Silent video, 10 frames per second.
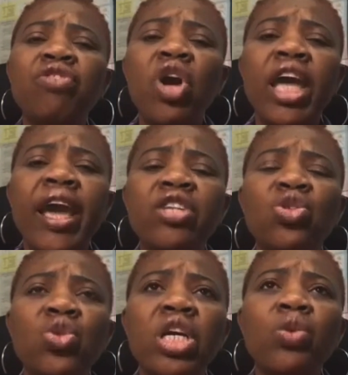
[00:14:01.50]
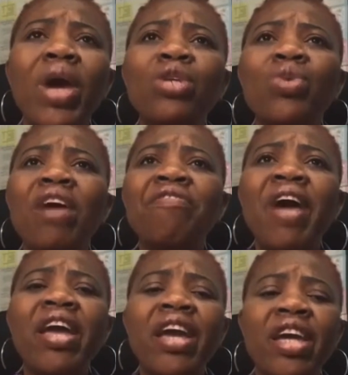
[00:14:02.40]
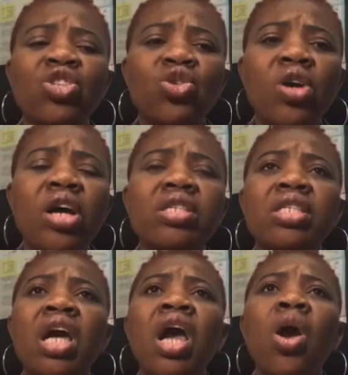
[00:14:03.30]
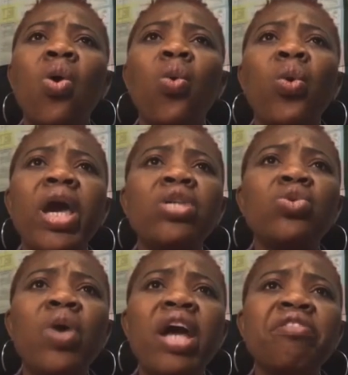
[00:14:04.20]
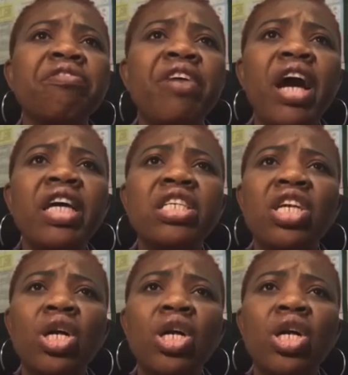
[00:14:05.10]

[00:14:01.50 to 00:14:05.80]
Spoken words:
catering, where do I find caterers, where do I find